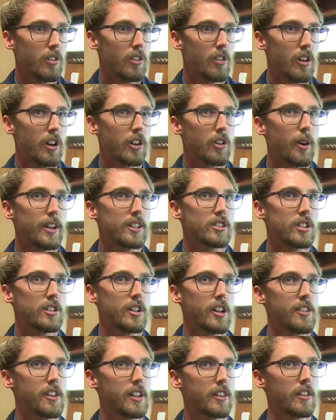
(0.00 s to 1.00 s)
A question
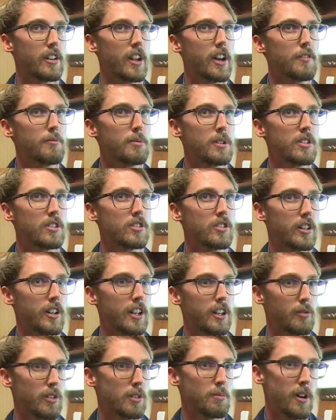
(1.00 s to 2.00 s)
I think that I've been
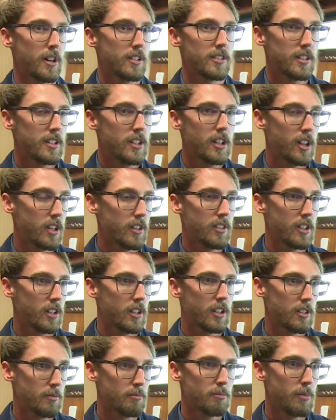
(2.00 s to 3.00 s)
struggling with personally, and I
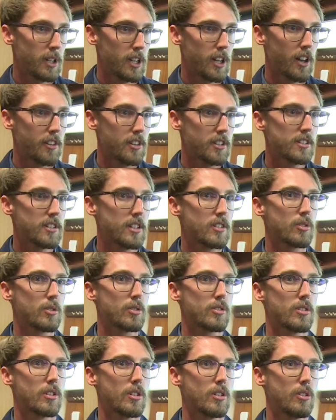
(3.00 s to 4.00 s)
think many others, is
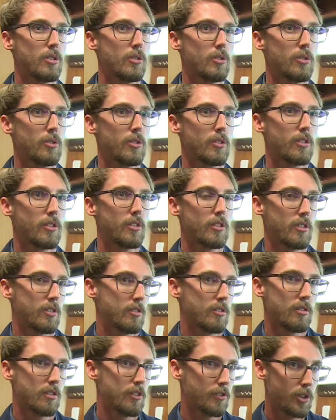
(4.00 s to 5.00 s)
also,
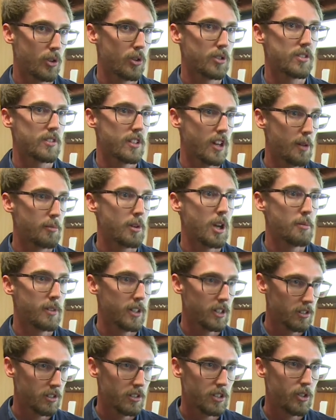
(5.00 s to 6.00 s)
of course, the
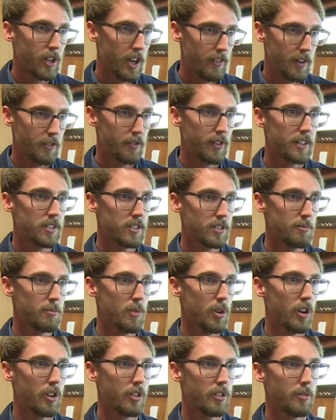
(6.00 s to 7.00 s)
upcoming UK referendum
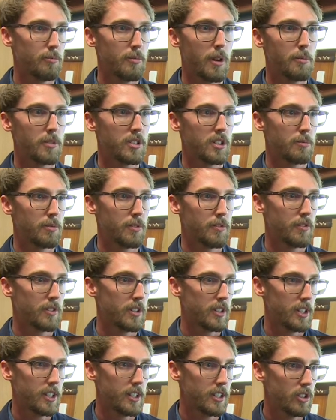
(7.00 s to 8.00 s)
on membership of
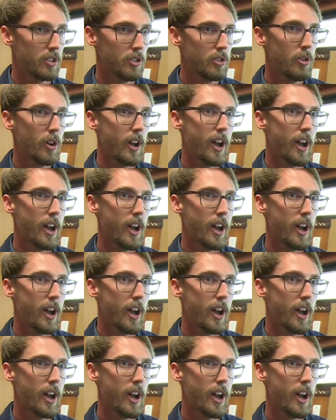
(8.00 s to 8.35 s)
the EU